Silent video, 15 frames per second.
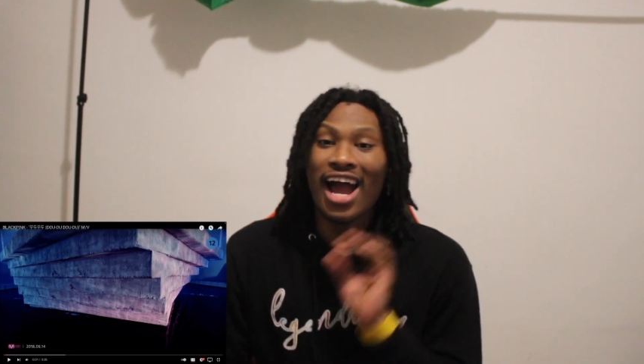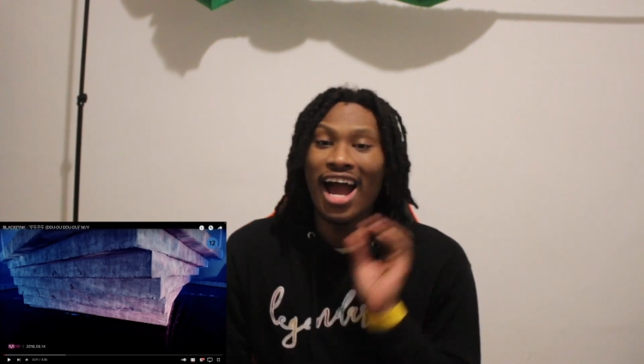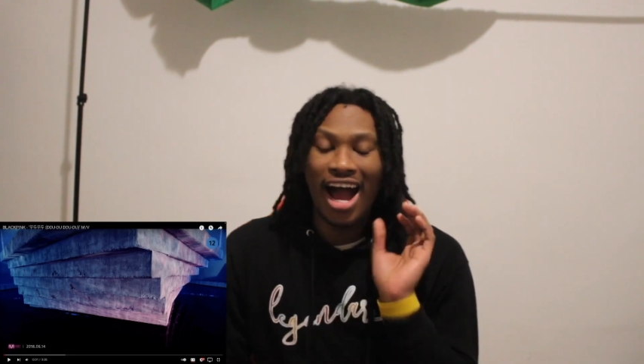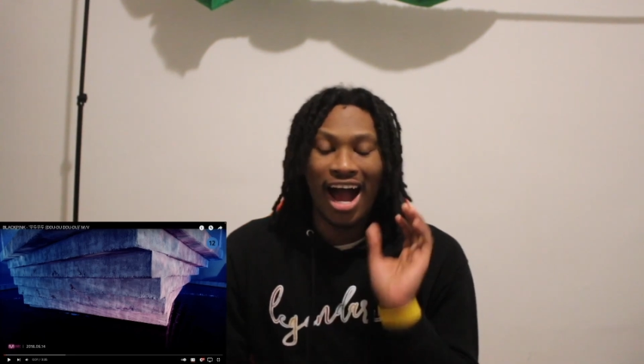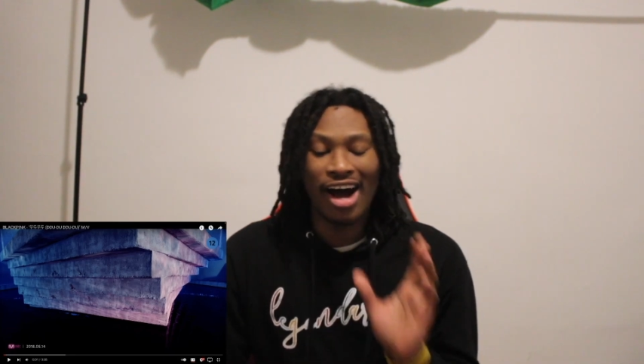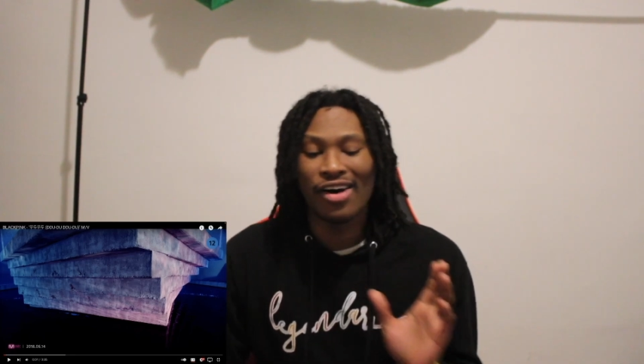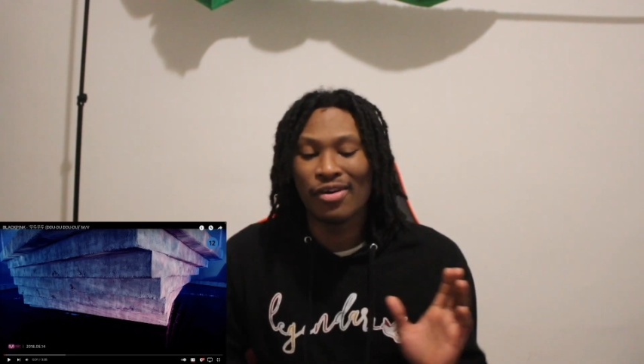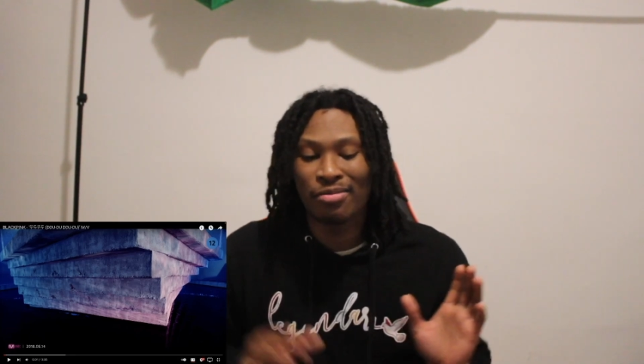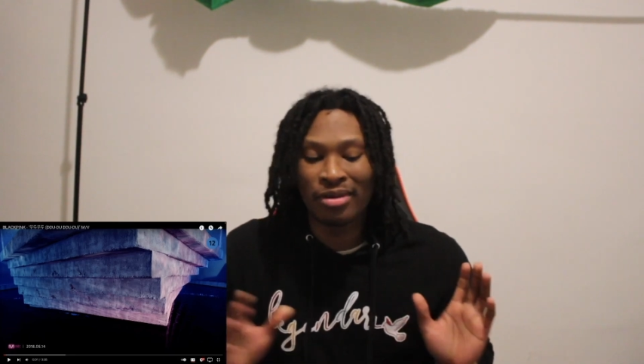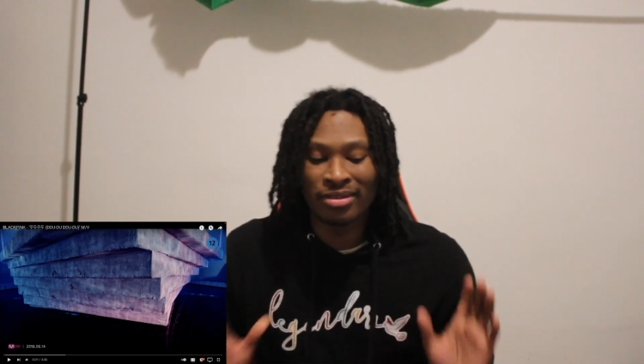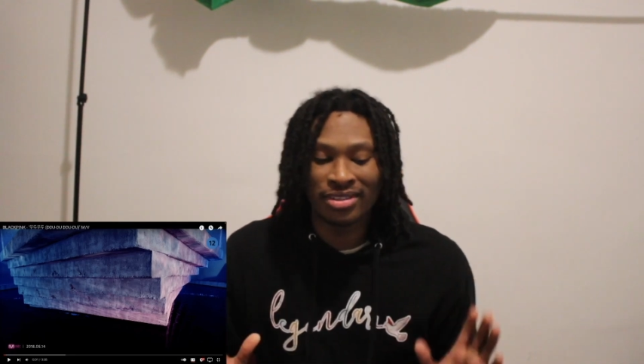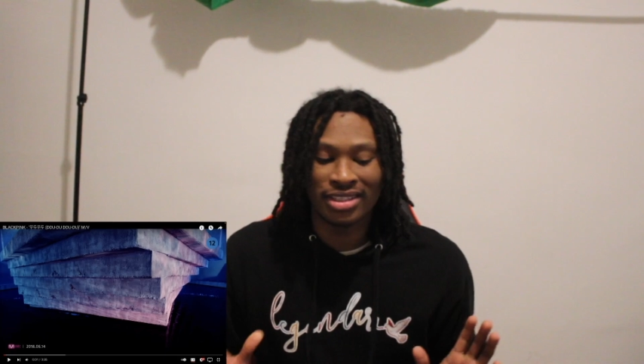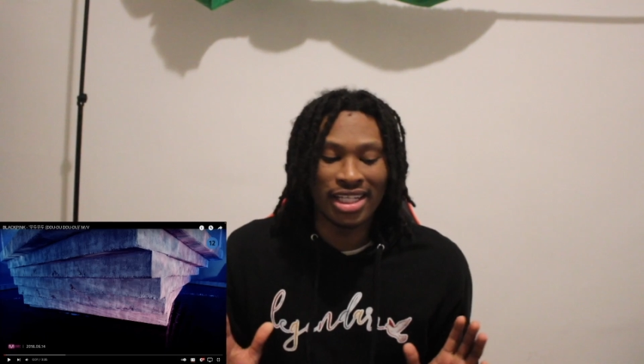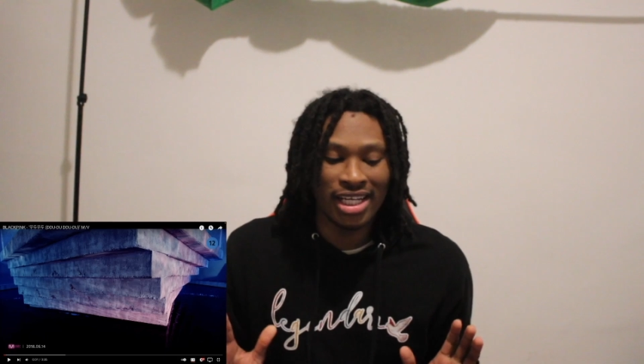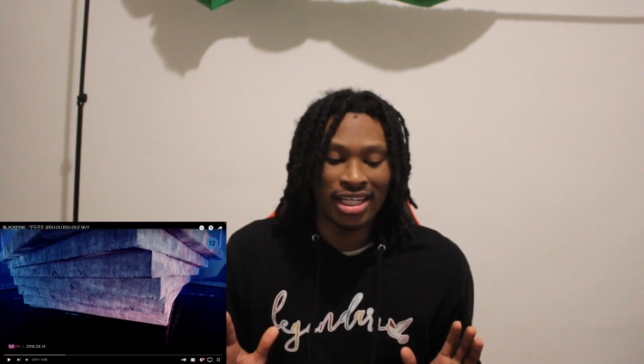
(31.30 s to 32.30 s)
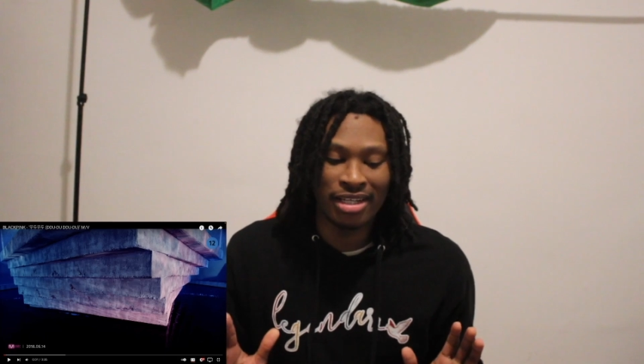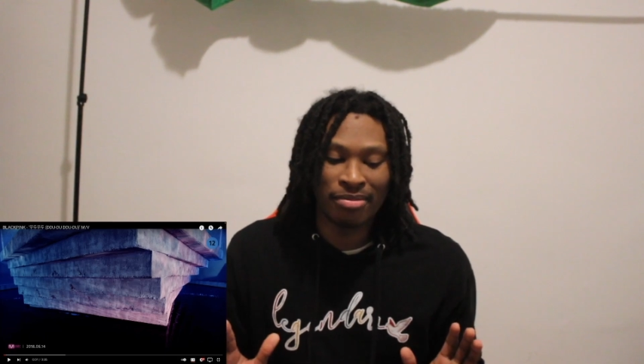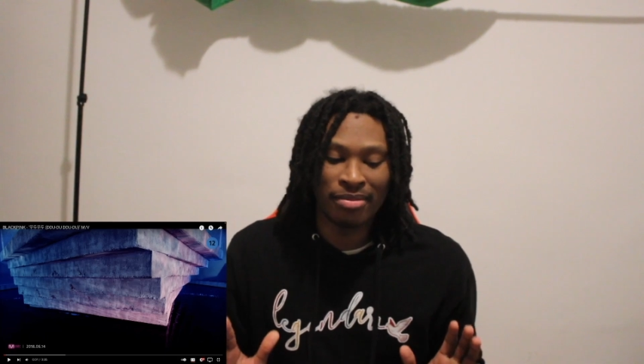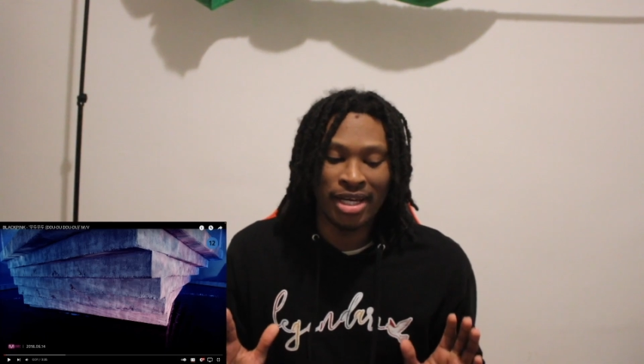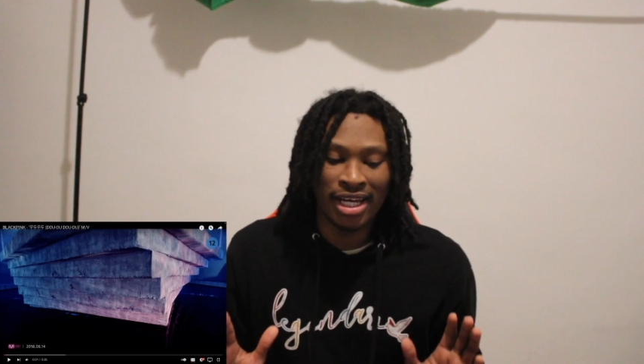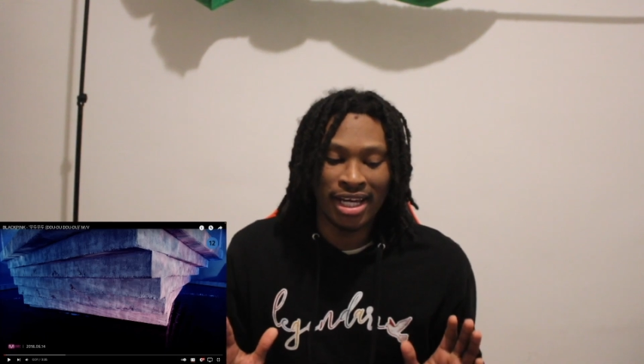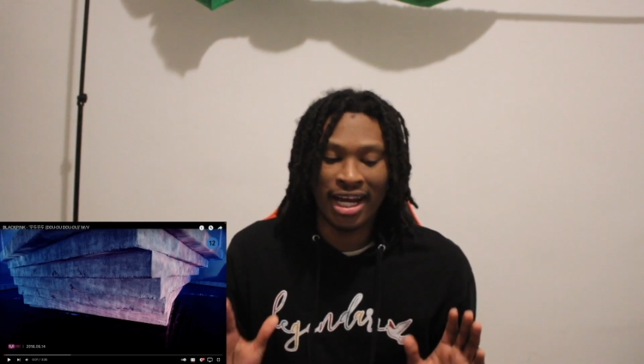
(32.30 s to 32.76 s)
I hope I'm saying it,
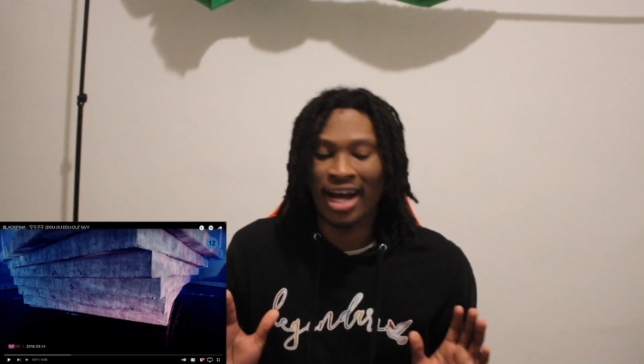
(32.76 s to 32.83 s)
man. I